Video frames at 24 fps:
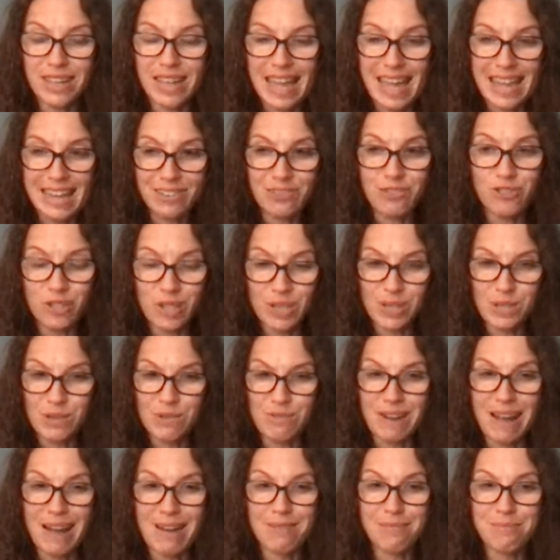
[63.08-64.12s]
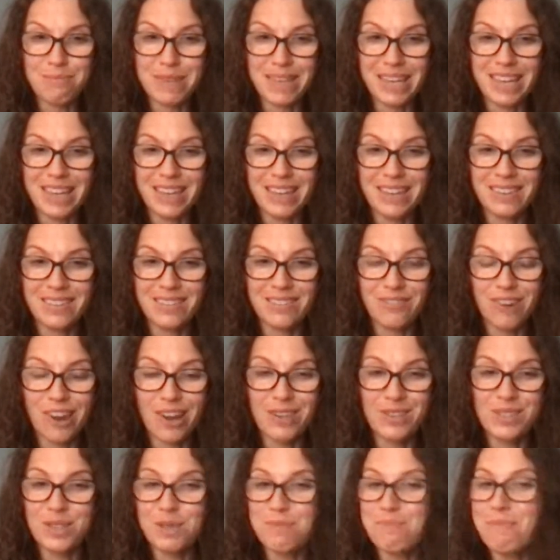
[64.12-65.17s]
energies around me,
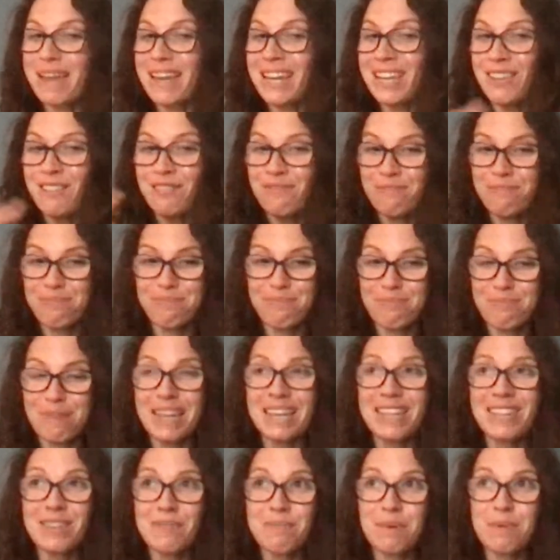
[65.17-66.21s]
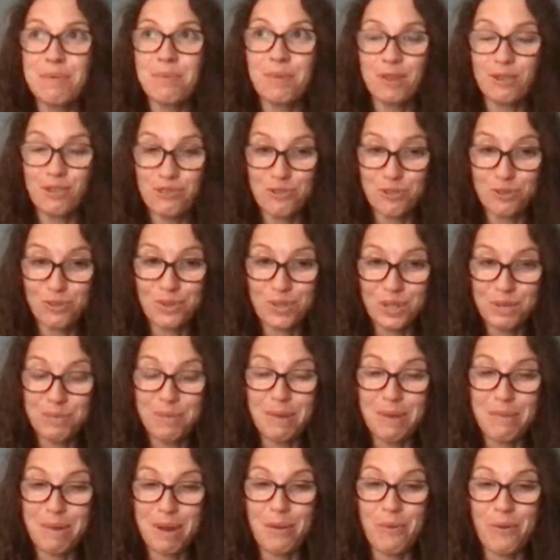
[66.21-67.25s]
right? So many of the people that are drawn to
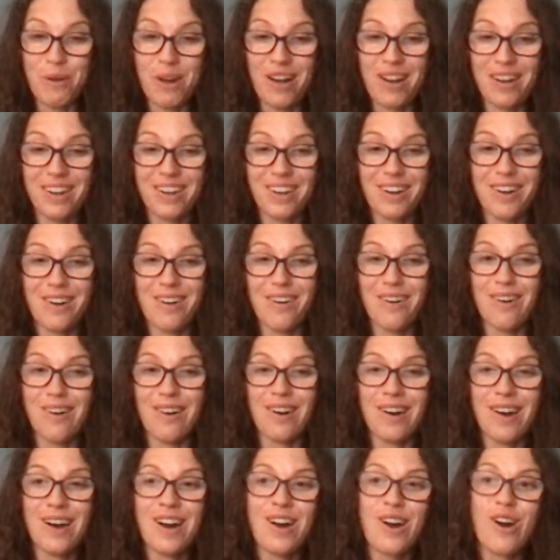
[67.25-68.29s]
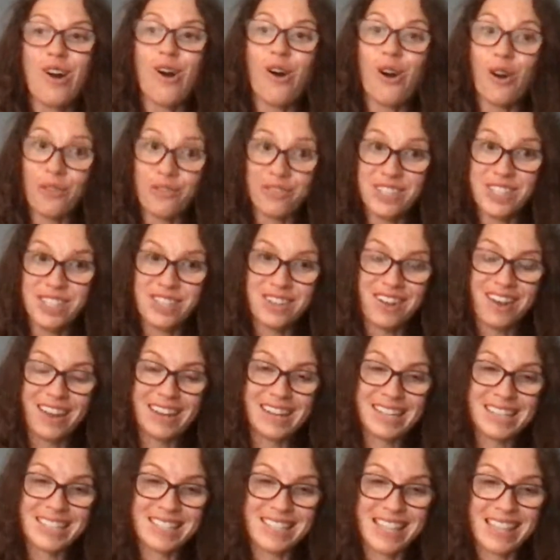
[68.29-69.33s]
me in my work are often
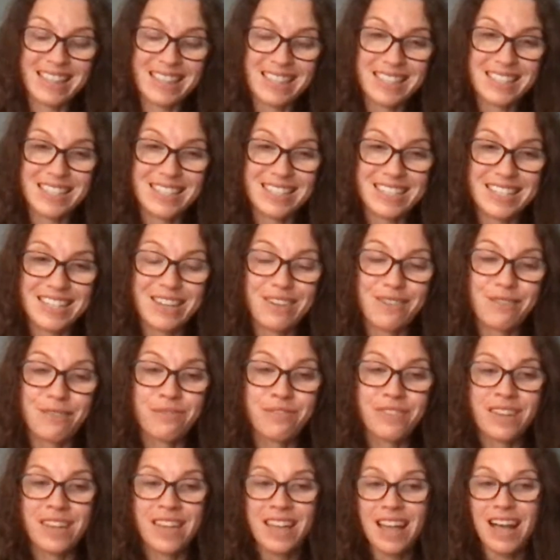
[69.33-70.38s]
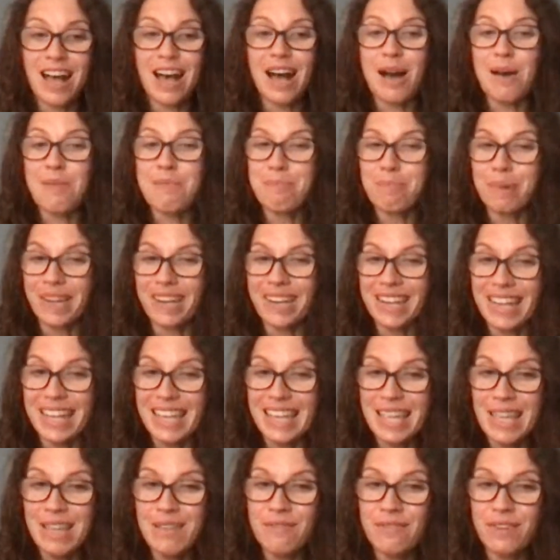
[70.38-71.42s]
highly sensitive, but it
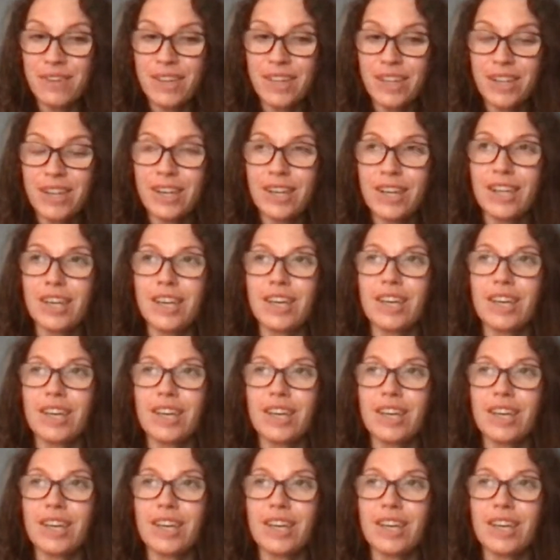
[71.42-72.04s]
even